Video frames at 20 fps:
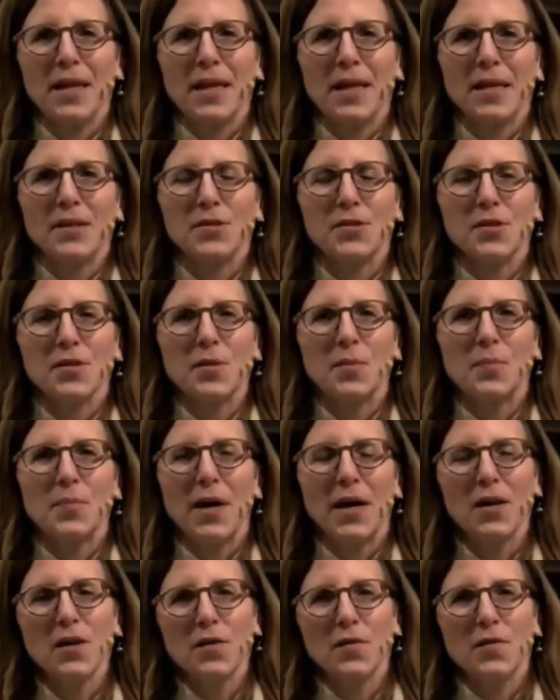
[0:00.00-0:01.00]
And so the
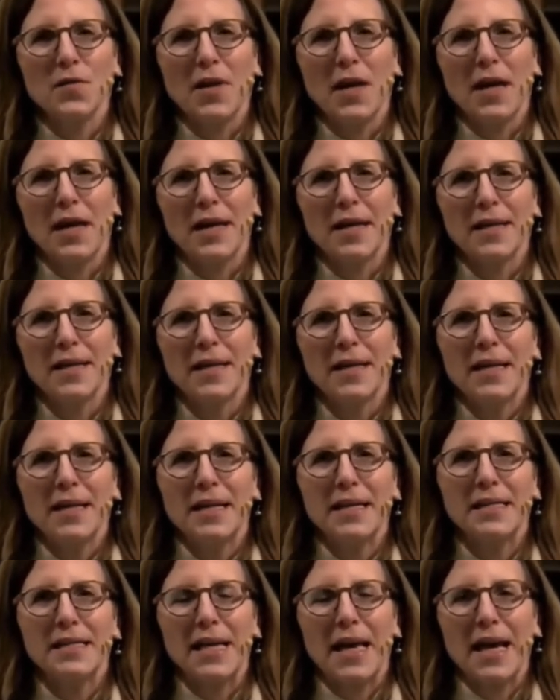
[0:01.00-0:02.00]
butterfly
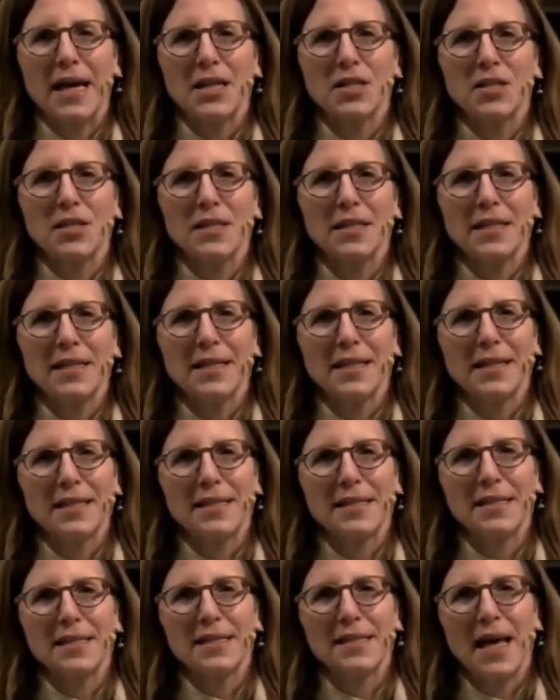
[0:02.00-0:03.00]
is actually a
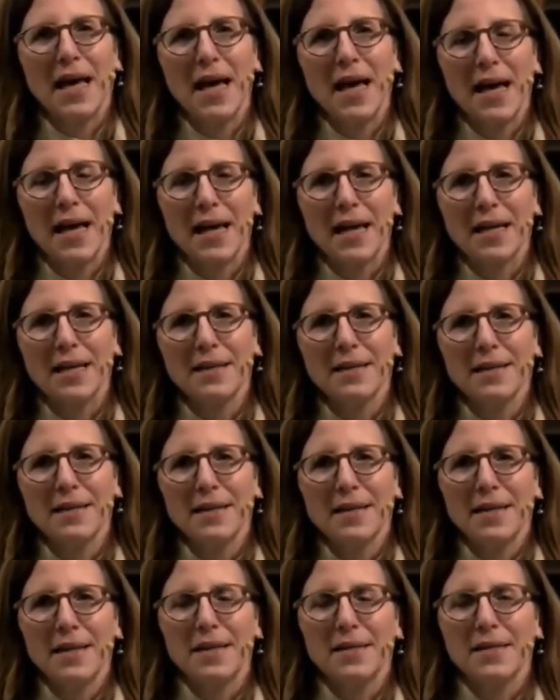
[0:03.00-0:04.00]
sign,
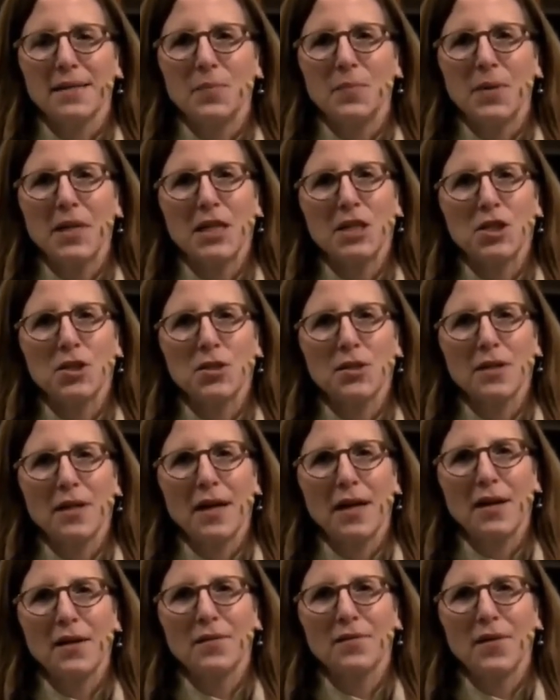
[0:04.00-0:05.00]
it's a picture
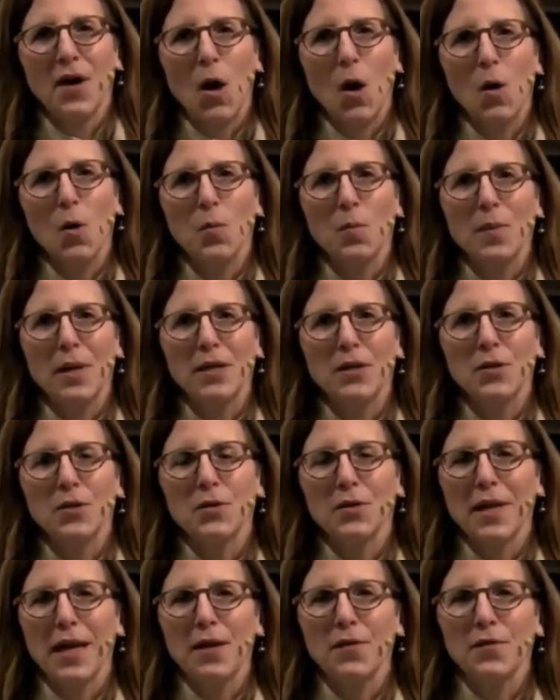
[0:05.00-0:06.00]
of hope and new
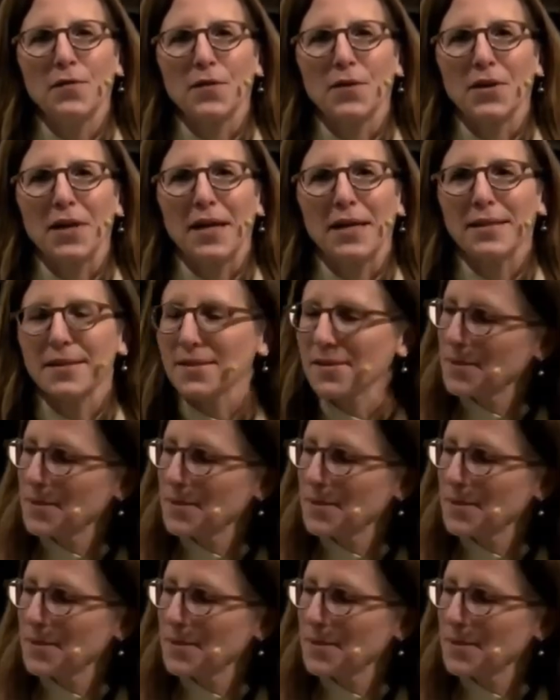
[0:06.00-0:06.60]
life for us.